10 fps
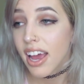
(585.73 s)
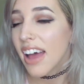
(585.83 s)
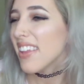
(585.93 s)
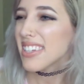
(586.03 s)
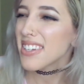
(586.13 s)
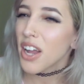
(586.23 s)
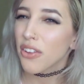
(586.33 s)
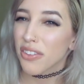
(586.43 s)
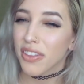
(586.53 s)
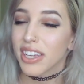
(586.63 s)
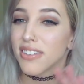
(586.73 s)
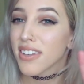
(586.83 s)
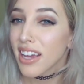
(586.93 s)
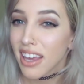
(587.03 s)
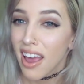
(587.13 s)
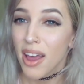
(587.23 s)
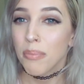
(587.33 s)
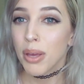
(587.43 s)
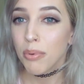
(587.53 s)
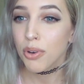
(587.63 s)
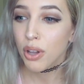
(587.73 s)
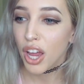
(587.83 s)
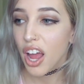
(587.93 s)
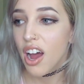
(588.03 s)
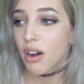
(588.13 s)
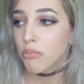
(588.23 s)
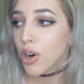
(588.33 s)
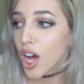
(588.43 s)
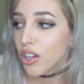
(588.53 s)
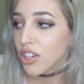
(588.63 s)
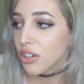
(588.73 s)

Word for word: And that's another thing, is like, people are like, um, well,